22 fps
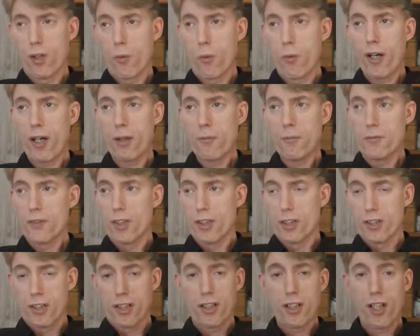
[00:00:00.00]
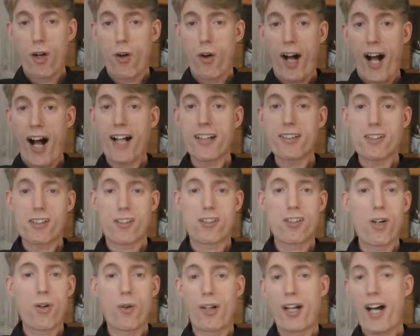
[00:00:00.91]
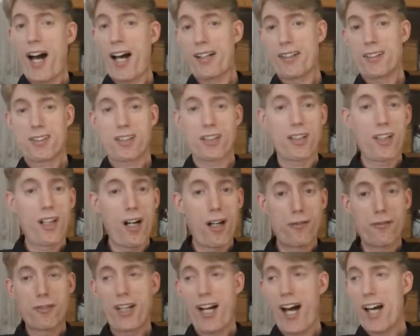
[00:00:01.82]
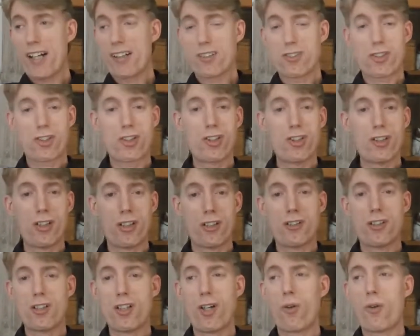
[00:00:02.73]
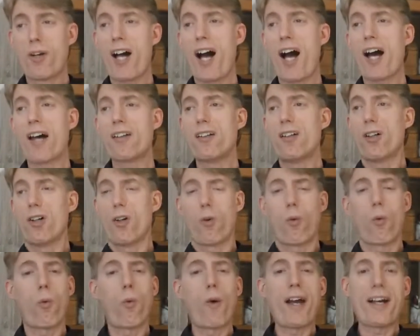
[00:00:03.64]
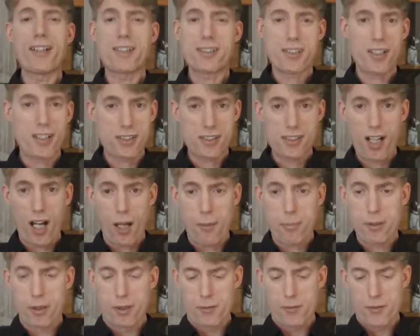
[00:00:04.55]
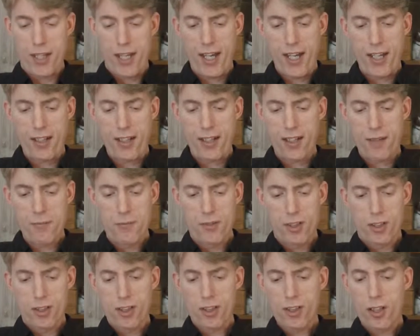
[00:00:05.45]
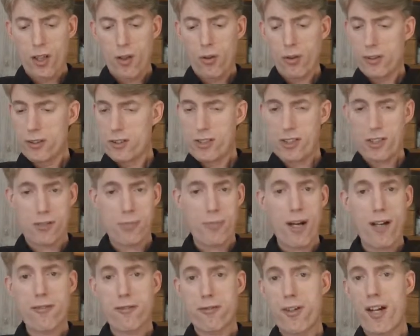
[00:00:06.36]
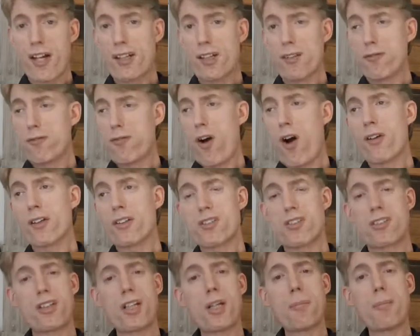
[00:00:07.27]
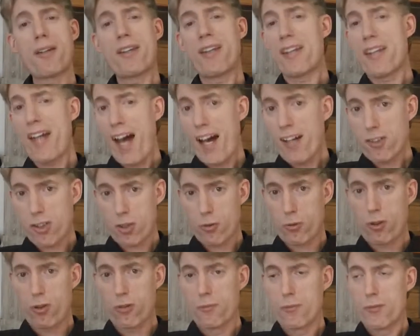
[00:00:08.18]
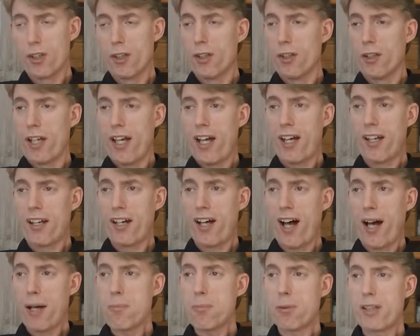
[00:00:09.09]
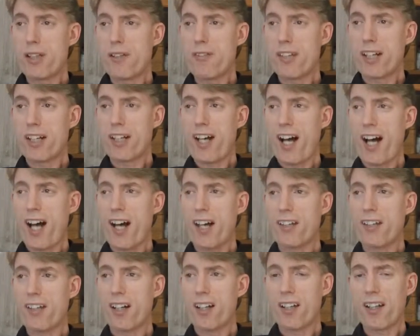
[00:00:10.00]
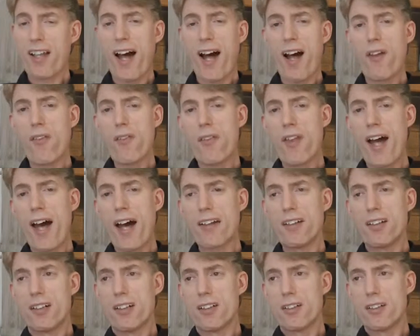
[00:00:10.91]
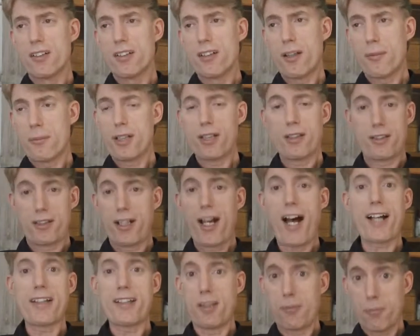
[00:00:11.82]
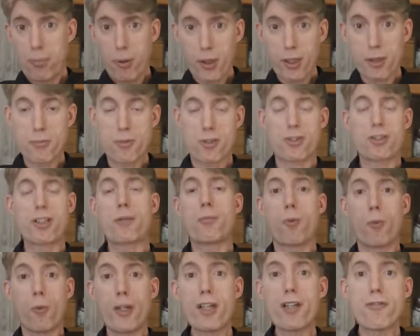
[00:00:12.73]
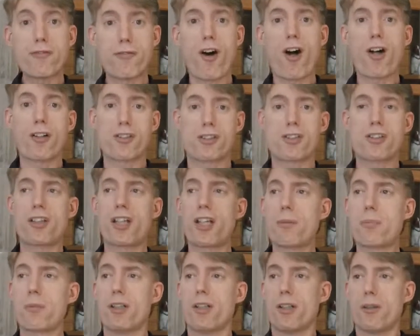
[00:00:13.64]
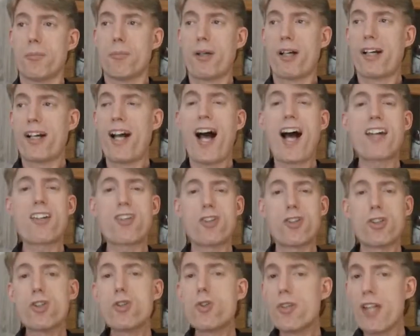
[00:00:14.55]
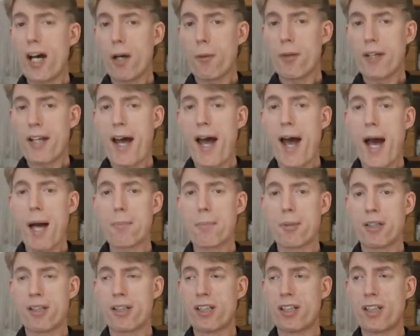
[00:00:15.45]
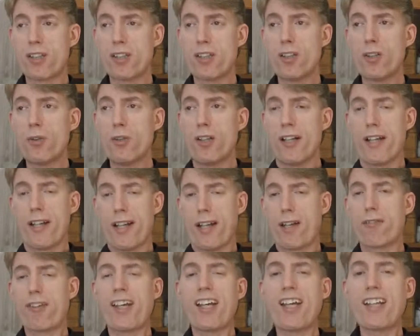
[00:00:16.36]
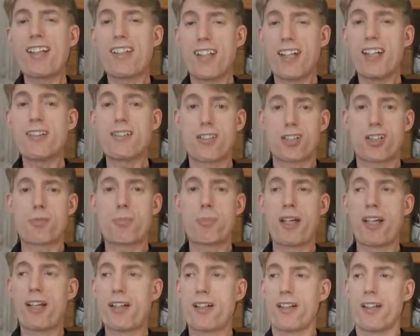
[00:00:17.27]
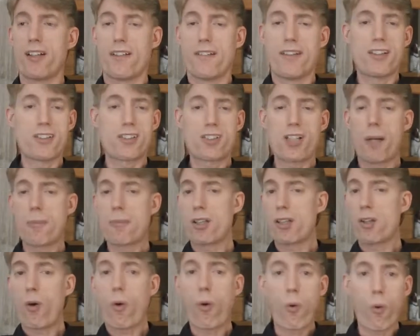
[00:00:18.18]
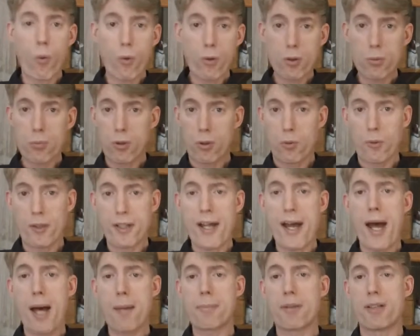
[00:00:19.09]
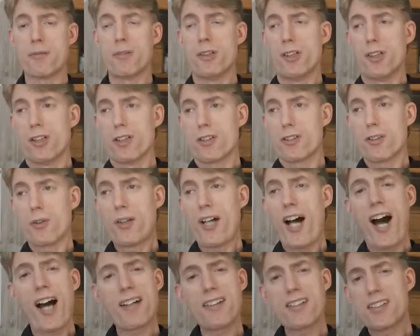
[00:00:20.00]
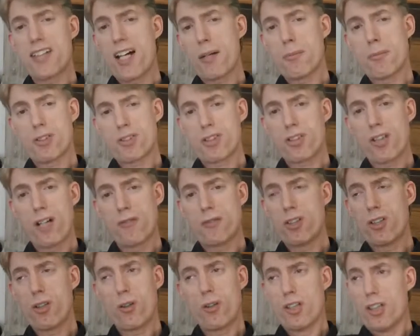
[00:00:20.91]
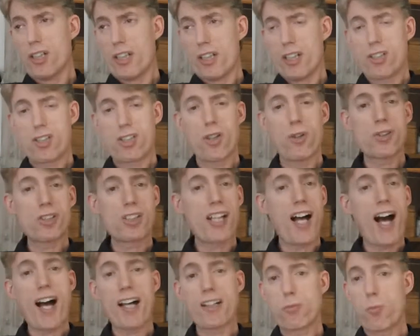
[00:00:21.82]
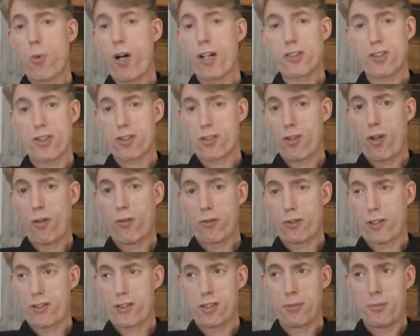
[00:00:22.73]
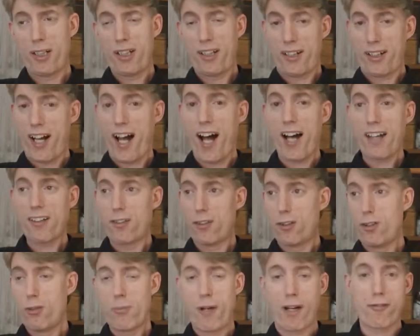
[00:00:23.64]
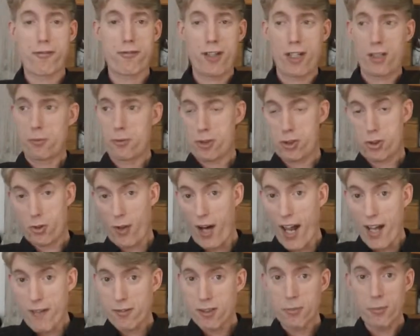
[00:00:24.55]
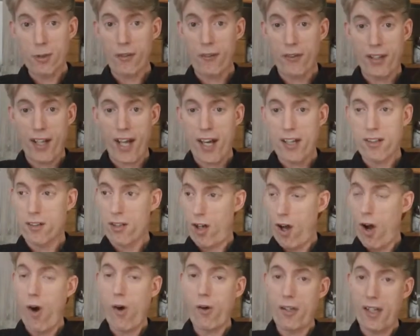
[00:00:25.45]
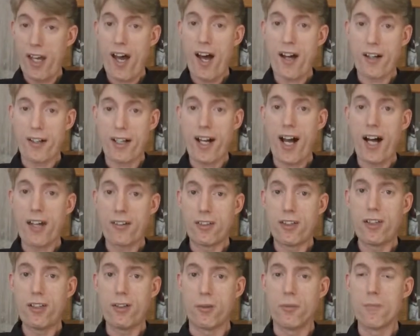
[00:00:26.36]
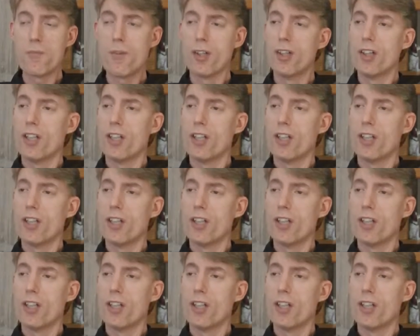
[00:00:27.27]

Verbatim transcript: Well, you know, I just know God is love. God is good. You know, God wakes us up. And, you know, just my friend had fallen asleep in the natural. And I believe that God allowed that. I mean, God didn't put him to sleep. We fall asleep. But God knew that would happen. And he knew if he didn't speak, that something horrible would happen. So God is that much love. You know, it shows God watches over us. You mean God knew my friend was driving in the middle of the night? Oh yeah, God knew.